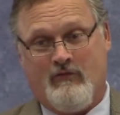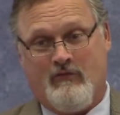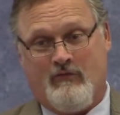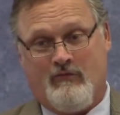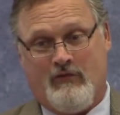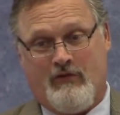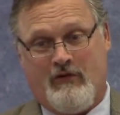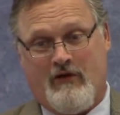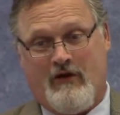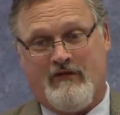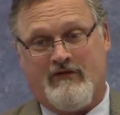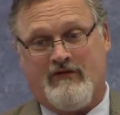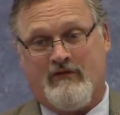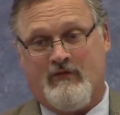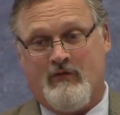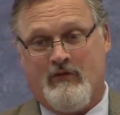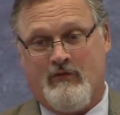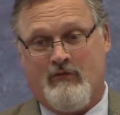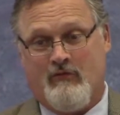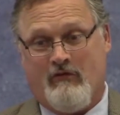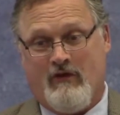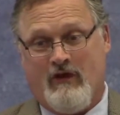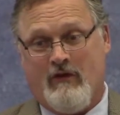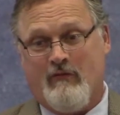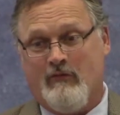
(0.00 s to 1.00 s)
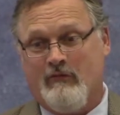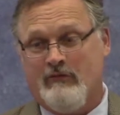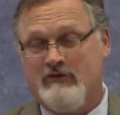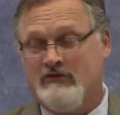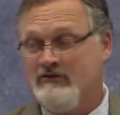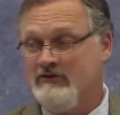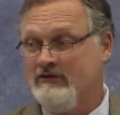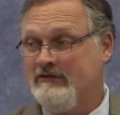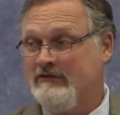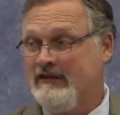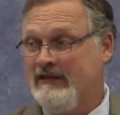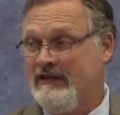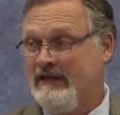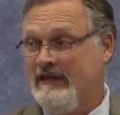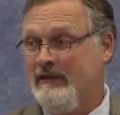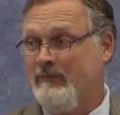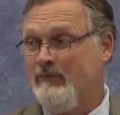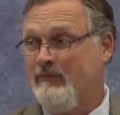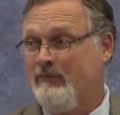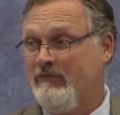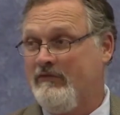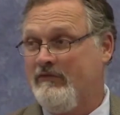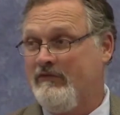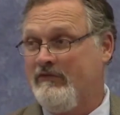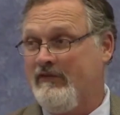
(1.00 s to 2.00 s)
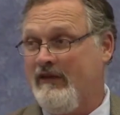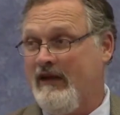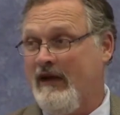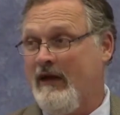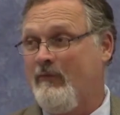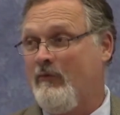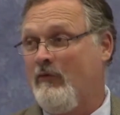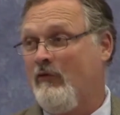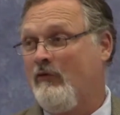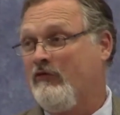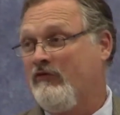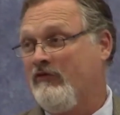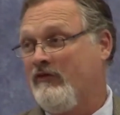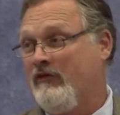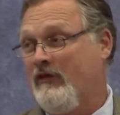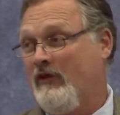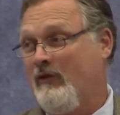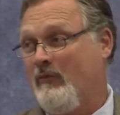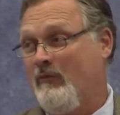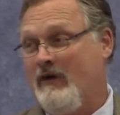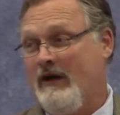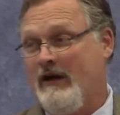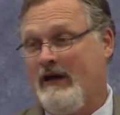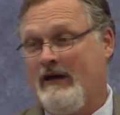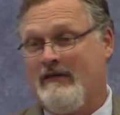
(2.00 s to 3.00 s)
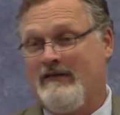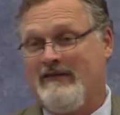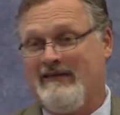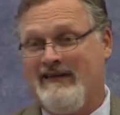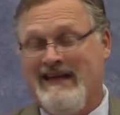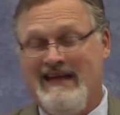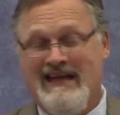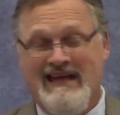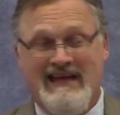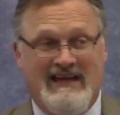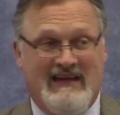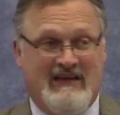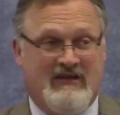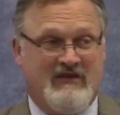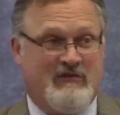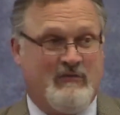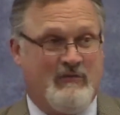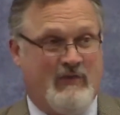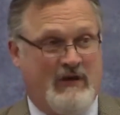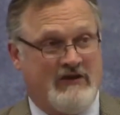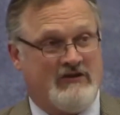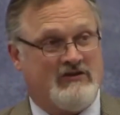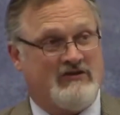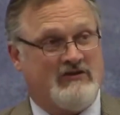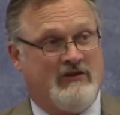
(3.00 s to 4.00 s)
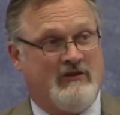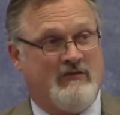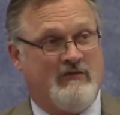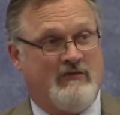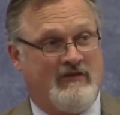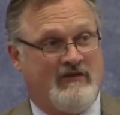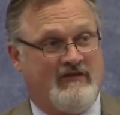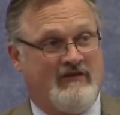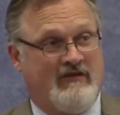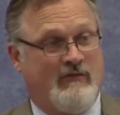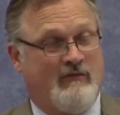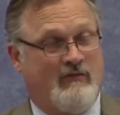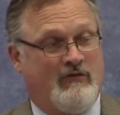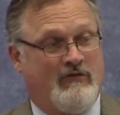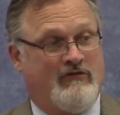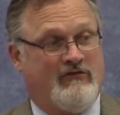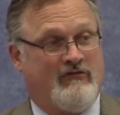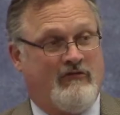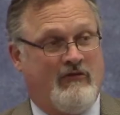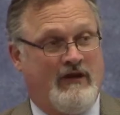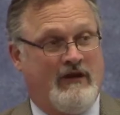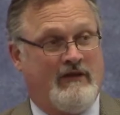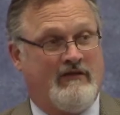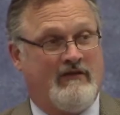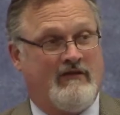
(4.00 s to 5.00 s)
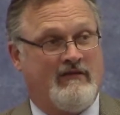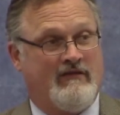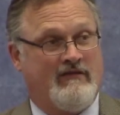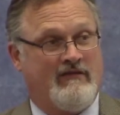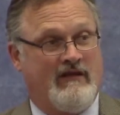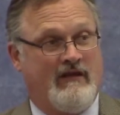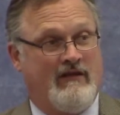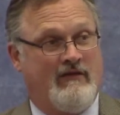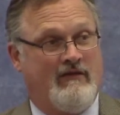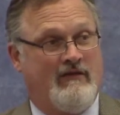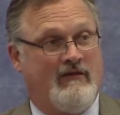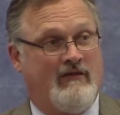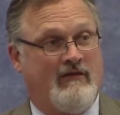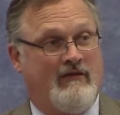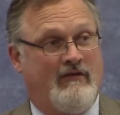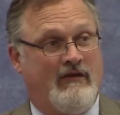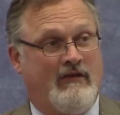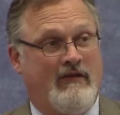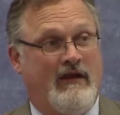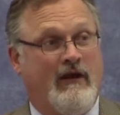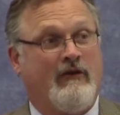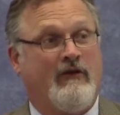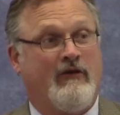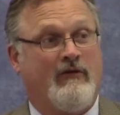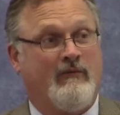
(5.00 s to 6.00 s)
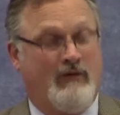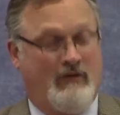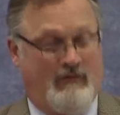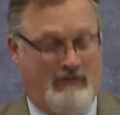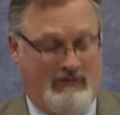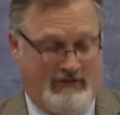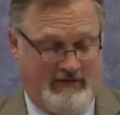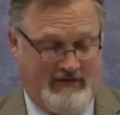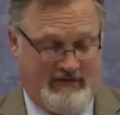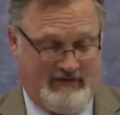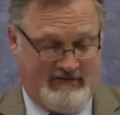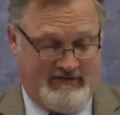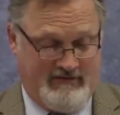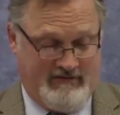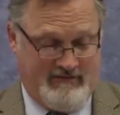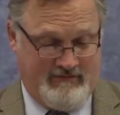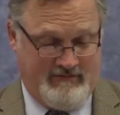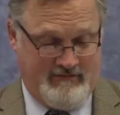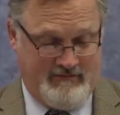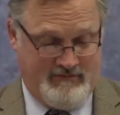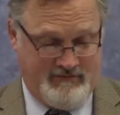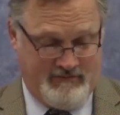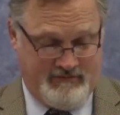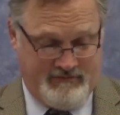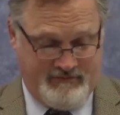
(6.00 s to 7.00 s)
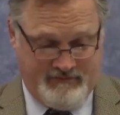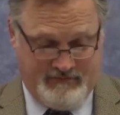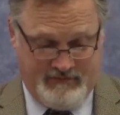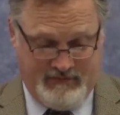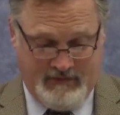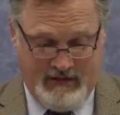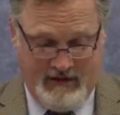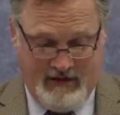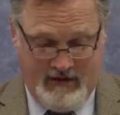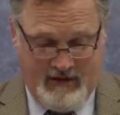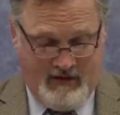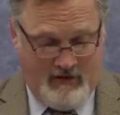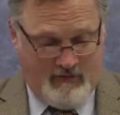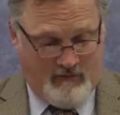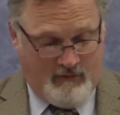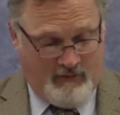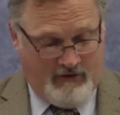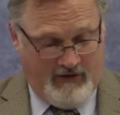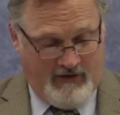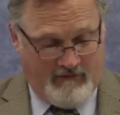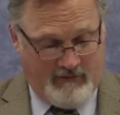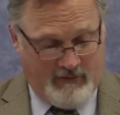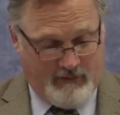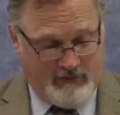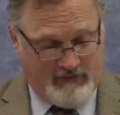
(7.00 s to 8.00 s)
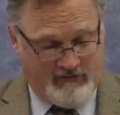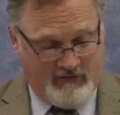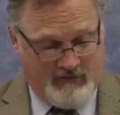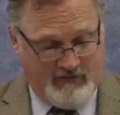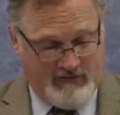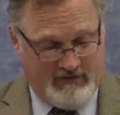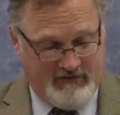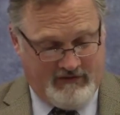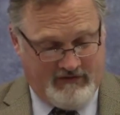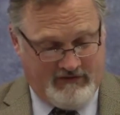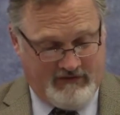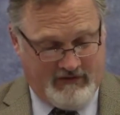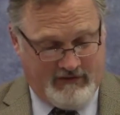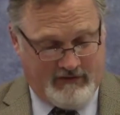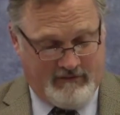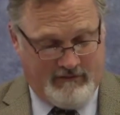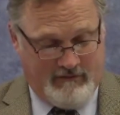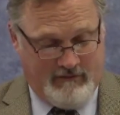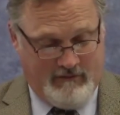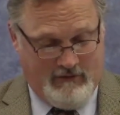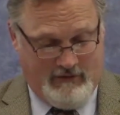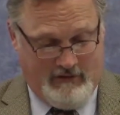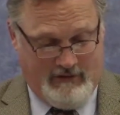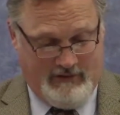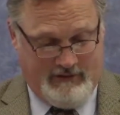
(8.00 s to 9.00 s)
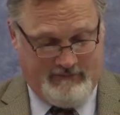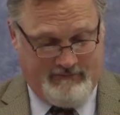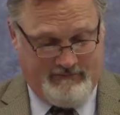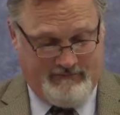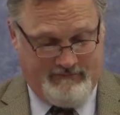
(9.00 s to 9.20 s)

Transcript: thoughts that we probably should keep topmost in our minds, especially when someone's trying to start an argument with us. Proverbs 26:4.